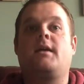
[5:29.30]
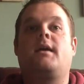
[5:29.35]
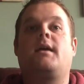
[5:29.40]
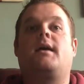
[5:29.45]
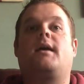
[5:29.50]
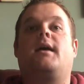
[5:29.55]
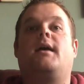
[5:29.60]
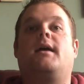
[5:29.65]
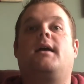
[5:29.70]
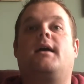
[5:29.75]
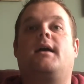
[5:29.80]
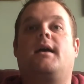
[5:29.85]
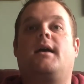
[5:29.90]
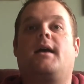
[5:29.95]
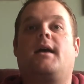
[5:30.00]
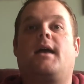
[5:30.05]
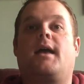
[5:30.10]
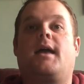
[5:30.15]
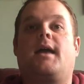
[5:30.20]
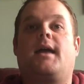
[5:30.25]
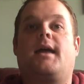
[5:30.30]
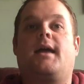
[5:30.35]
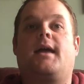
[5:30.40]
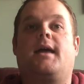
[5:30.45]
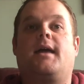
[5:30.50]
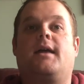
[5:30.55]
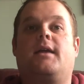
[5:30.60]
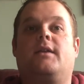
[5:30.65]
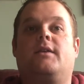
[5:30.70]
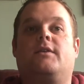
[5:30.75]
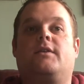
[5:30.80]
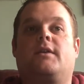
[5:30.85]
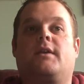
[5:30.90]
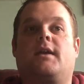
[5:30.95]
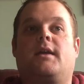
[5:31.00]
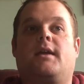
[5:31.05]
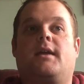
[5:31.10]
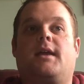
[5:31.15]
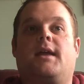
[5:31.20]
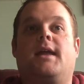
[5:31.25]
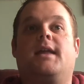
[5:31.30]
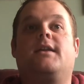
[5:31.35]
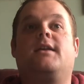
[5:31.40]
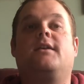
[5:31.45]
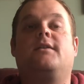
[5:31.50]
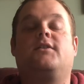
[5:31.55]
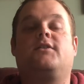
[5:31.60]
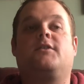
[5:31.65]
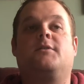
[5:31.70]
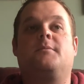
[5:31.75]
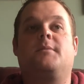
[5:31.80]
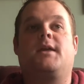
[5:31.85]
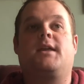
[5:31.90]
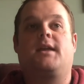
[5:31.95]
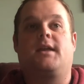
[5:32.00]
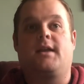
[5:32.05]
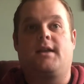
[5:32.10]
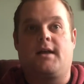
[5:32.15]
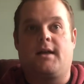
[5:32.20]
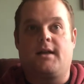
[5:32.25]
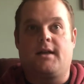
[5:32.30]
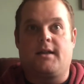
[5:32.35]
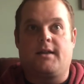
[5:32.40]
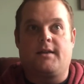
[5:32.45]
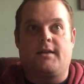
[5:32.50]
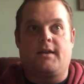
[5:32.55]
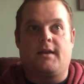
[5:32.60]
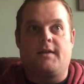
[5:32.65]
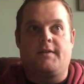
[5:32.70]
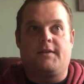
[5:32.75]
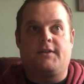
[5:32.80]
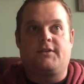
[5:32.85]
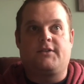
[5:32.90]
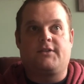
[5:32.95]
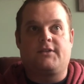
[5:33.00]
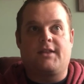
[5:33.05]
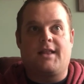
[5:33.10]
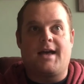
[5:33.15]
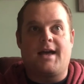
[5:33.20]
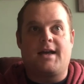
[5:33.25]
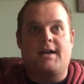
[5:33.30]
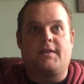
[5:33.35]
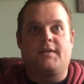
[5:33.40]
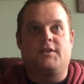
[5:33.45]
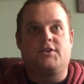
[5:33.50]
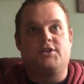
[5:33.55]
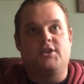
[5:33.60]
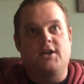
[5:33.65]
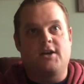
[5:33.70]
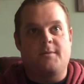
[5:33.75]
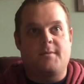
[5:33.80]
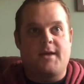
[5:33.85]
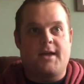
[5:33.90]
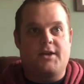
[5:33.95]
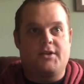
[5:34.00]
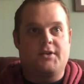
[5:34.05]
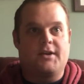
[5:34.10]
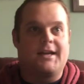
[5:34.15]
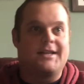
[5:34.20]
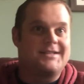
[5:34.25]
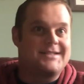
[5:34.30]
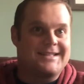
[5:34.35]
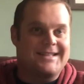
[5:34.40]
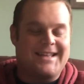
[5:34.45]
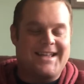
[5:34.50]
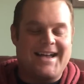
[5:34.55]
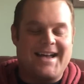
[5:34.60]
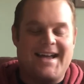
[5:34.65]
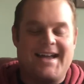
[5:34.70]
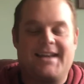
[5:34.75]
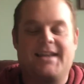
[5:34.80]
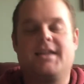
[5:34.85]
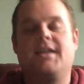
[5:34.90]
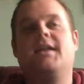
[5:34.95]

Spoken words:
and it has submitted on this slide, on the gerrymandering slide,